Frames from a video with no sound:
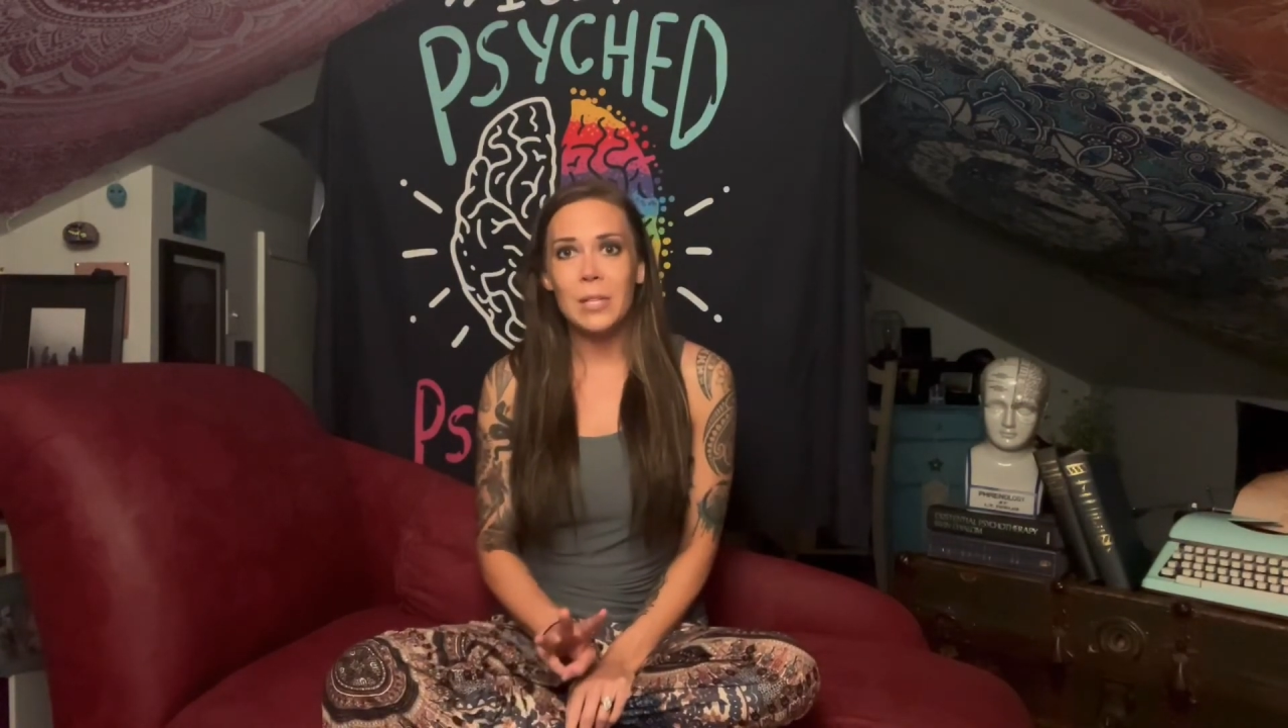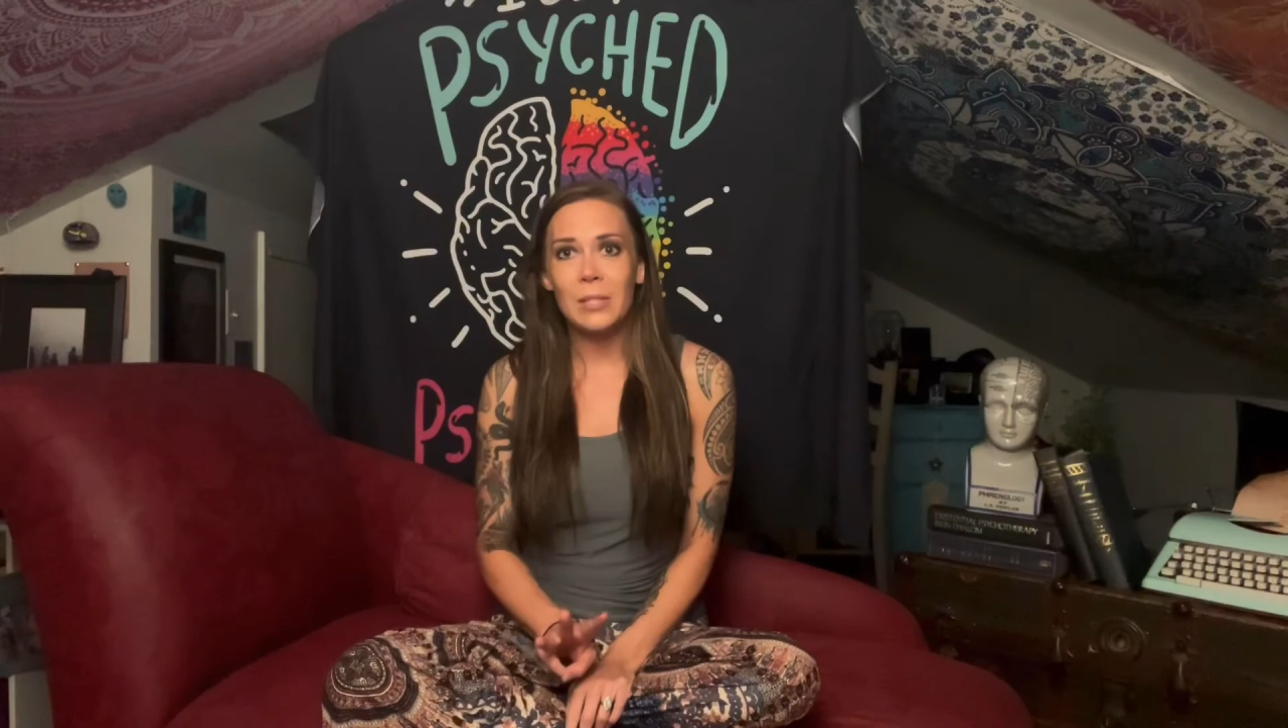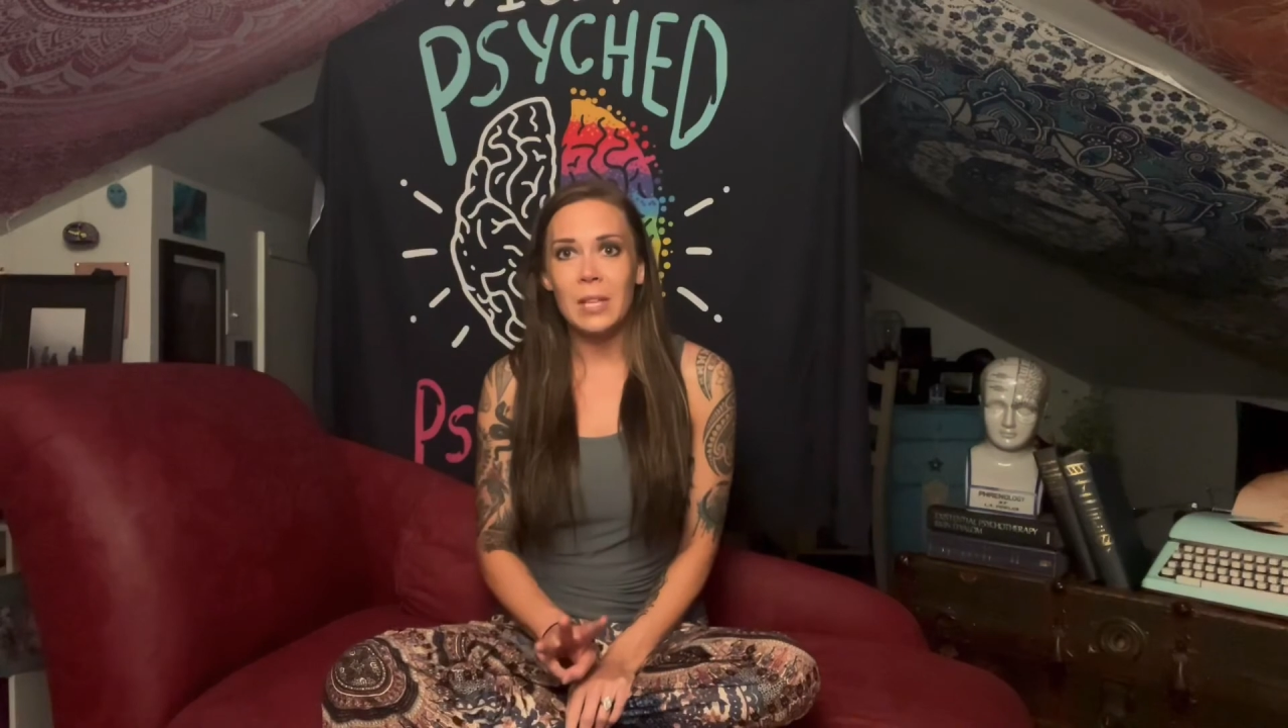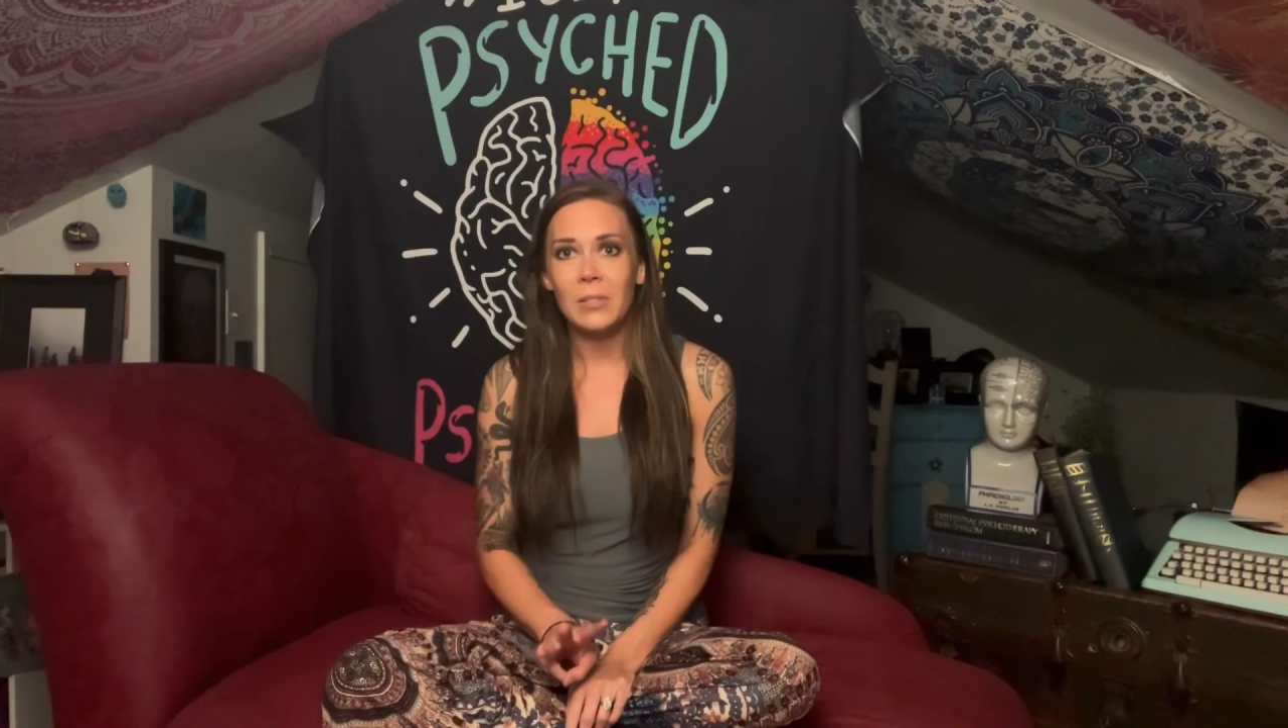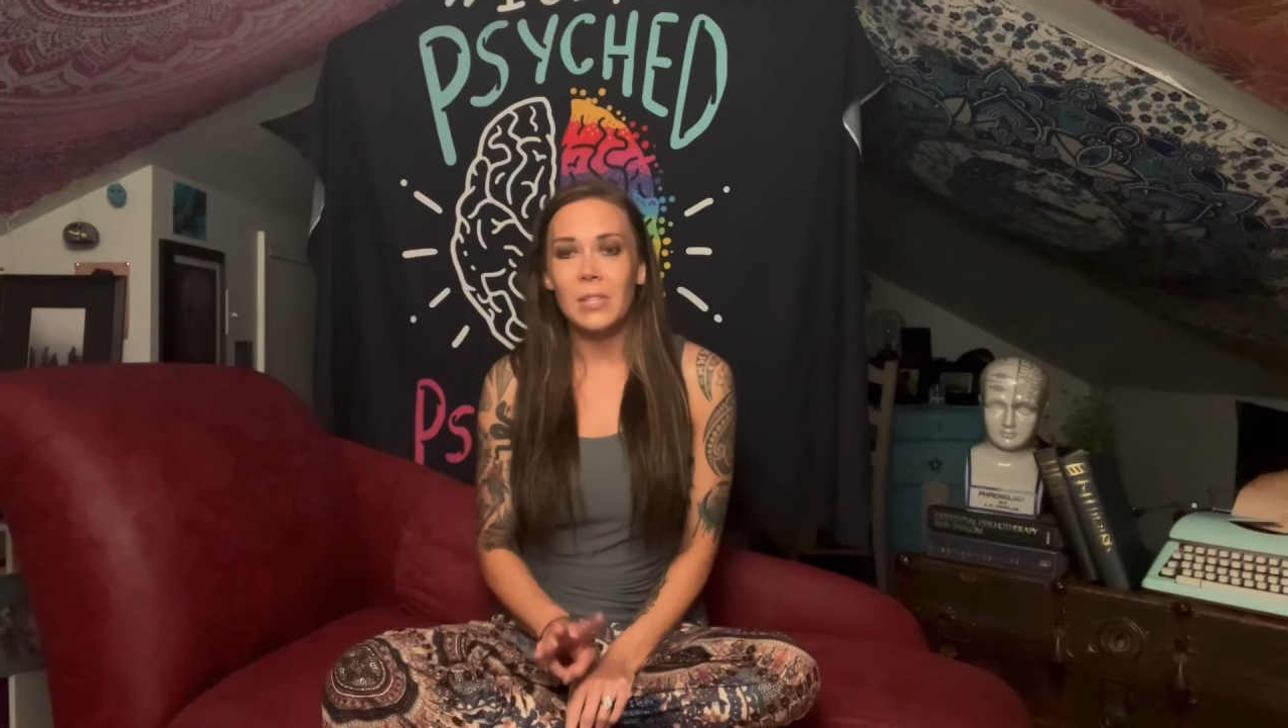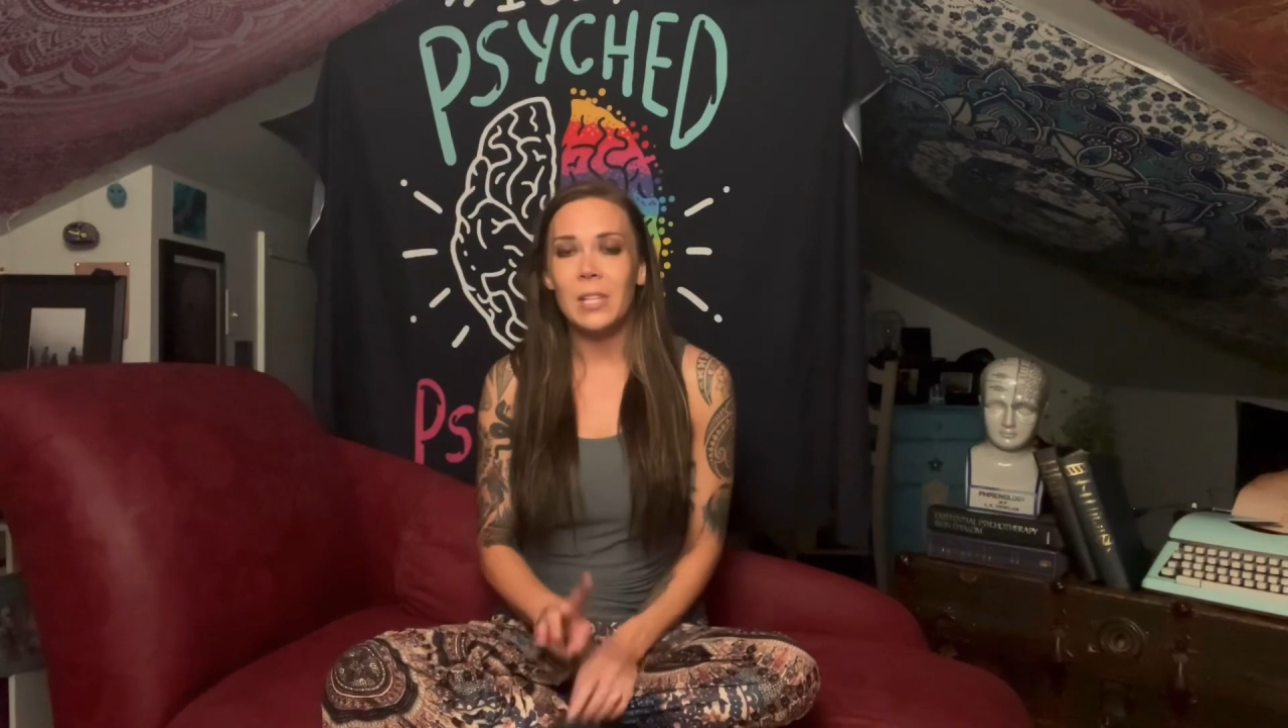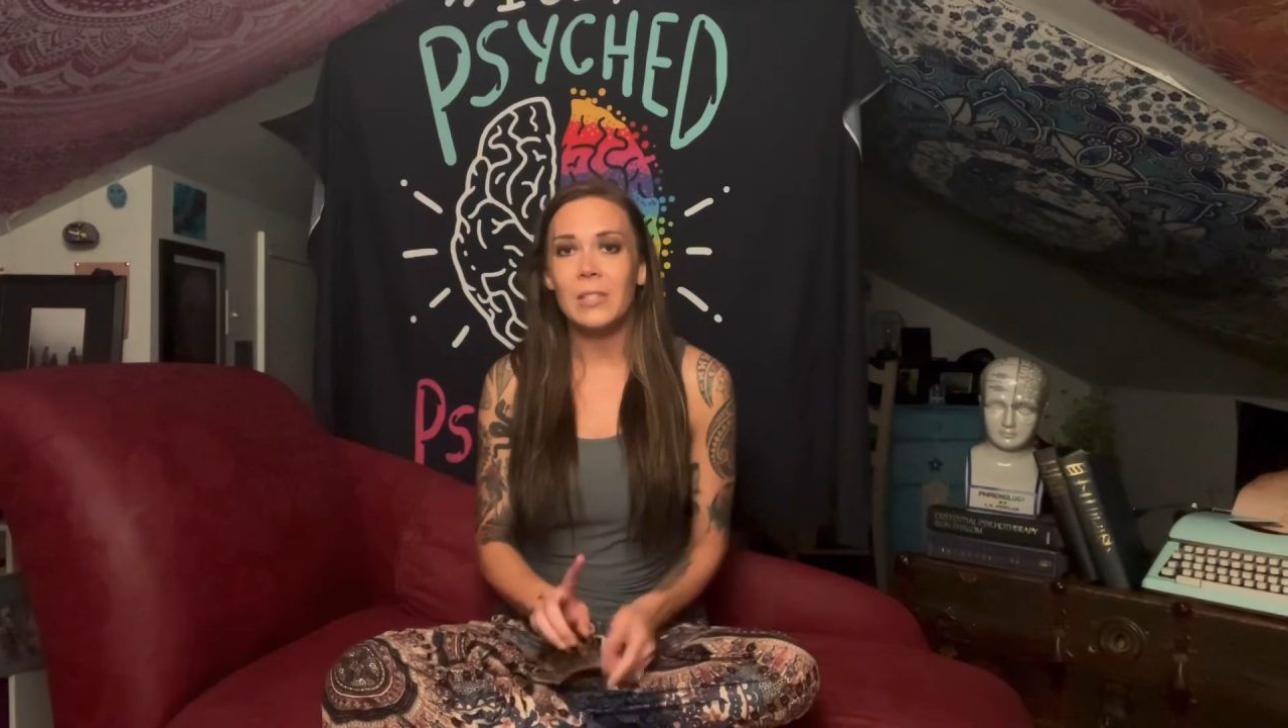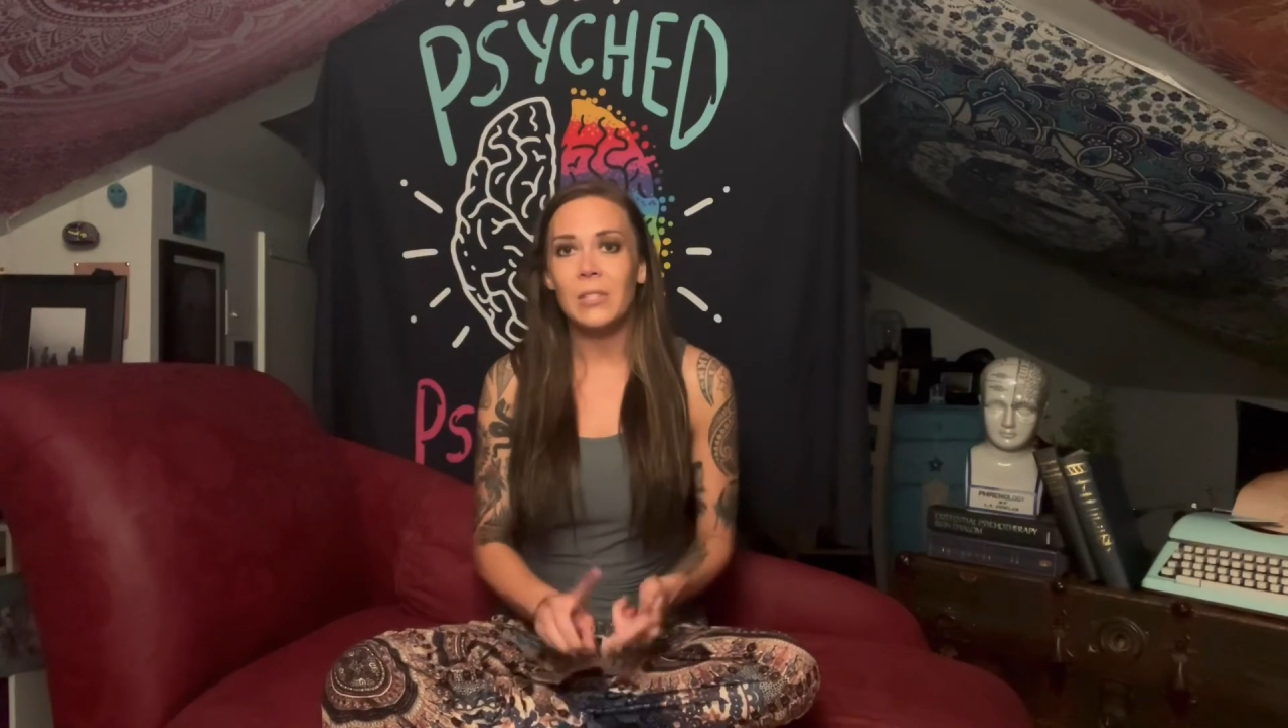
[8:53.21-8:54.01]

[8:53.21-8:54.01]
senses: